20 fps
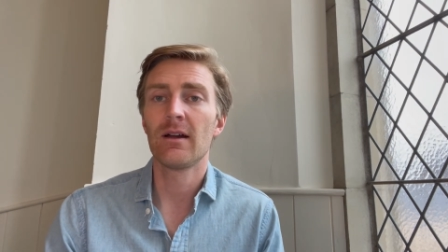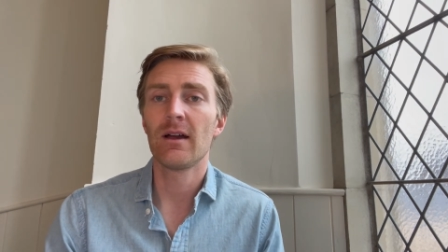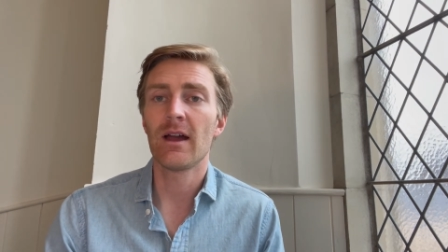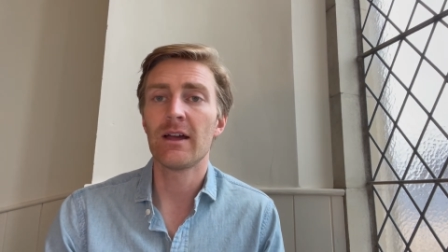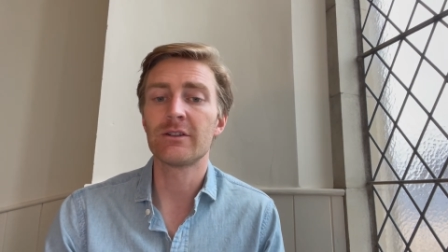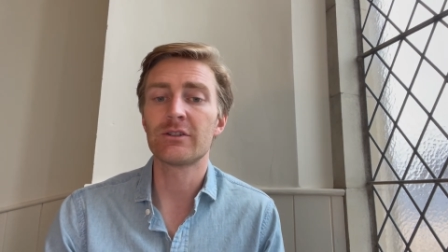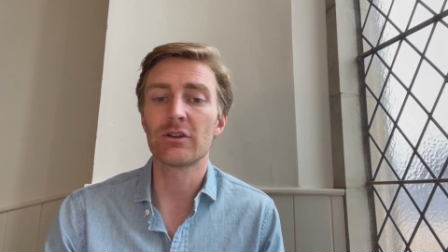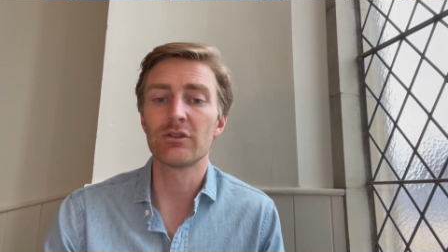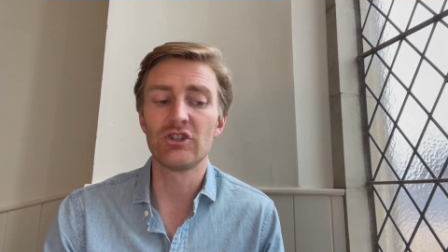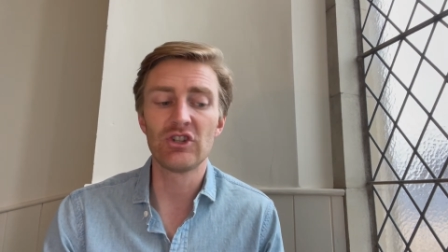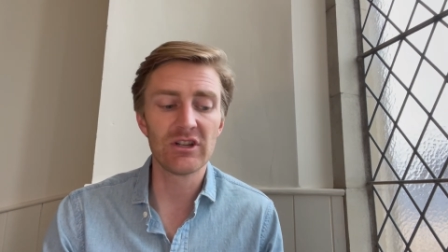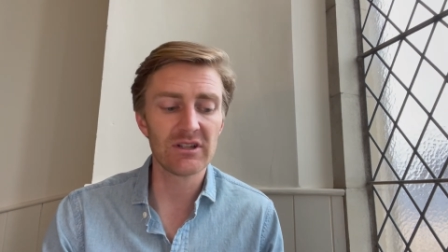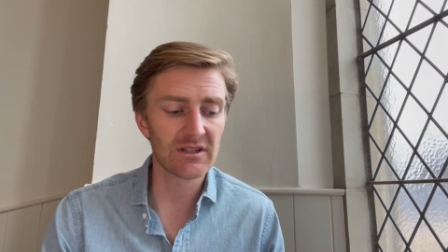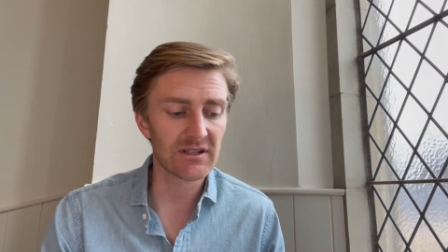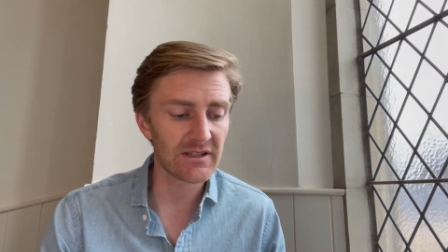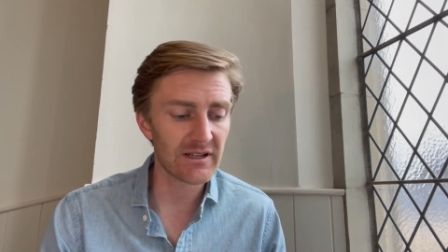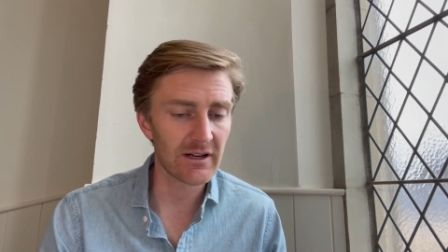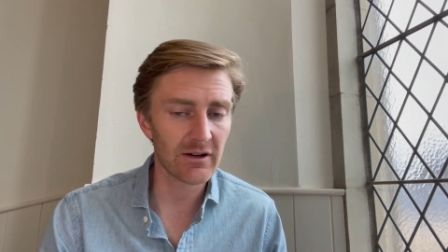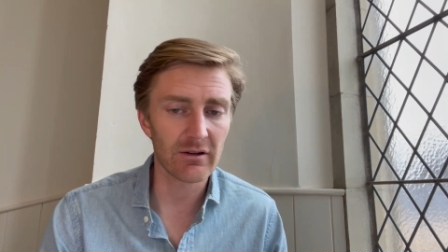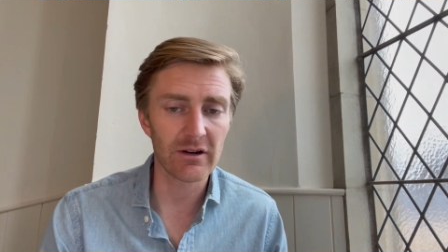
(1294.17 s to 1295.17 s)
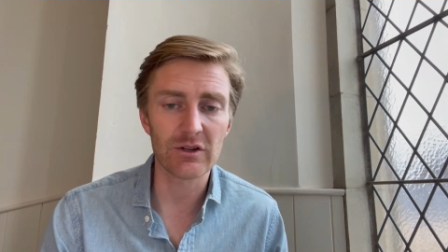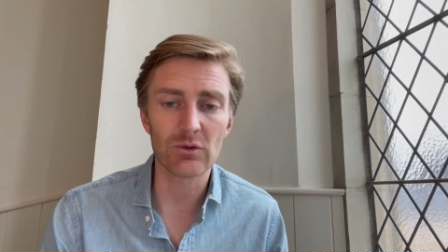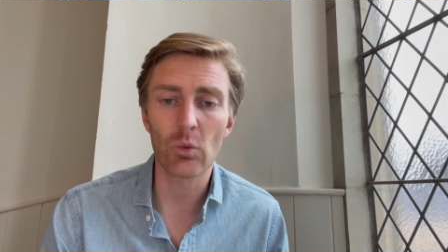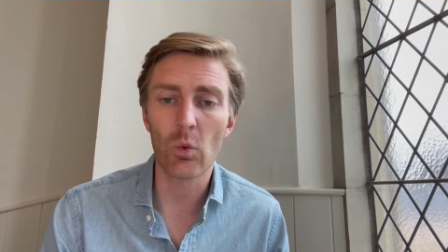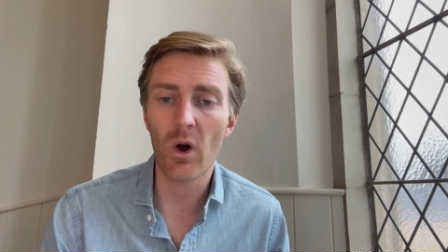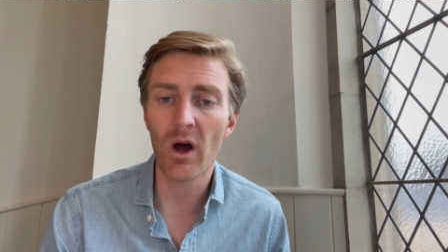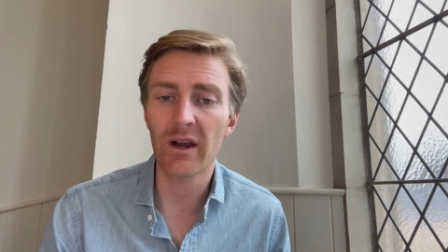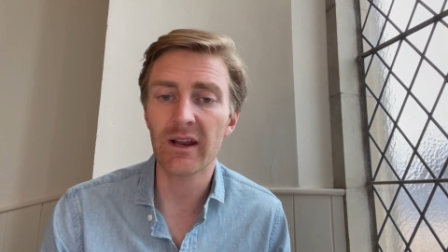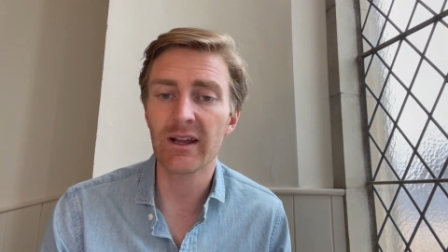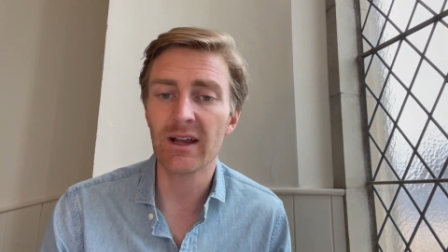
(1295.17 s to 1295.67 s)
And so Jesus here is
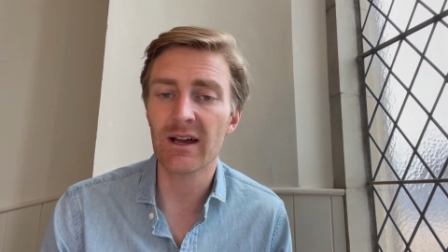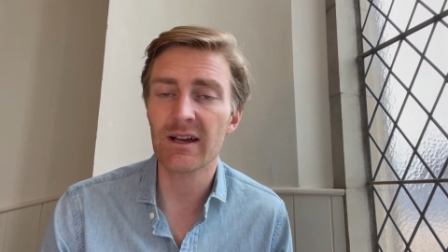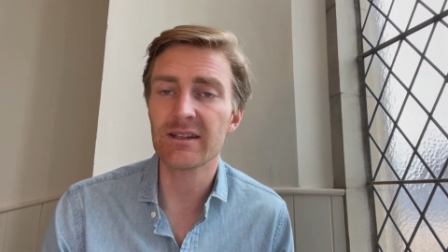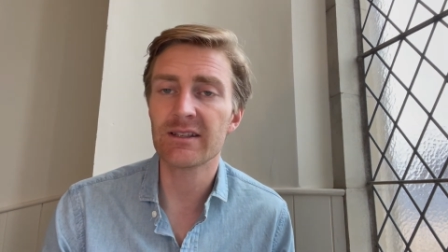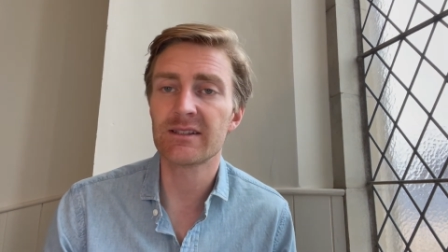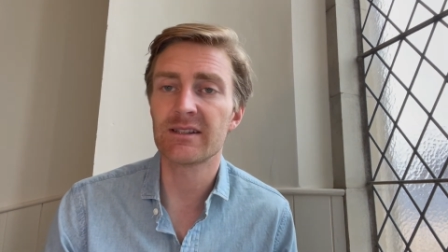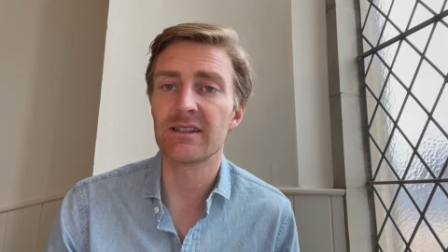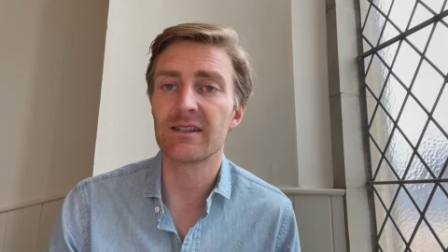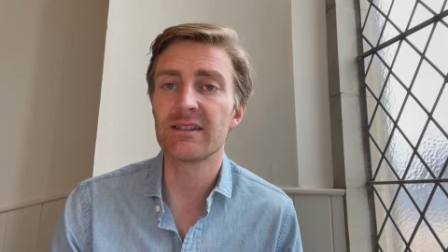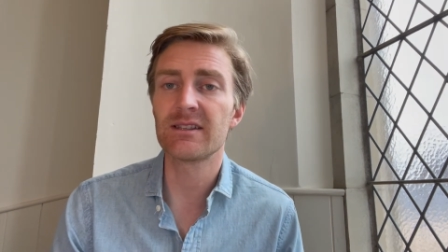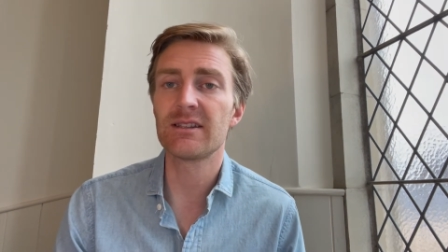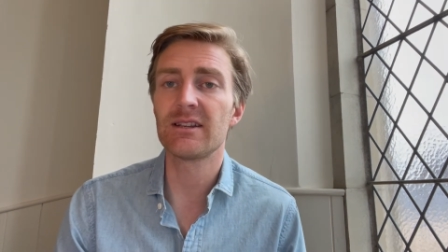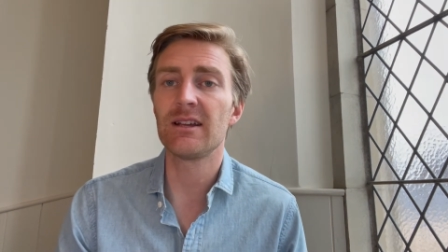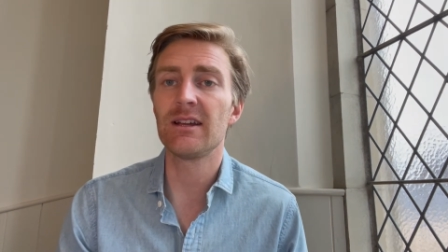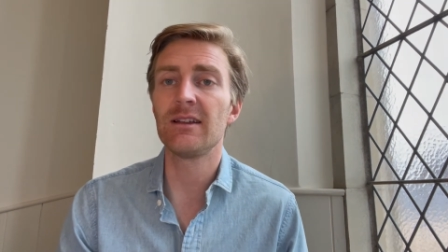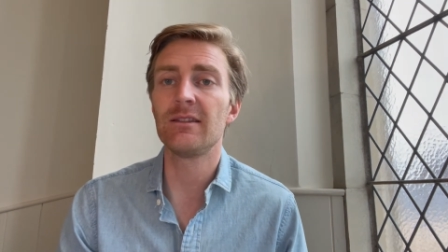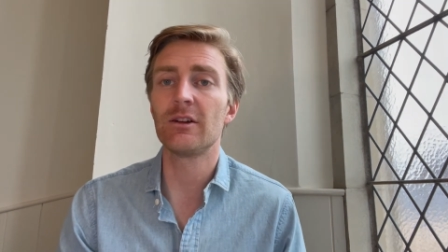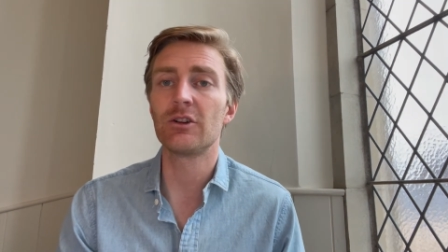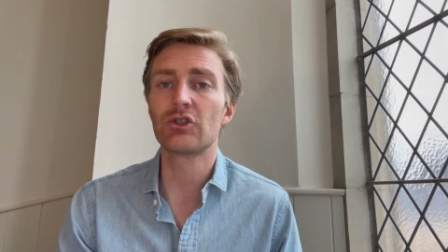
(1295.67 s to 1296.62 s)
wanting us to see the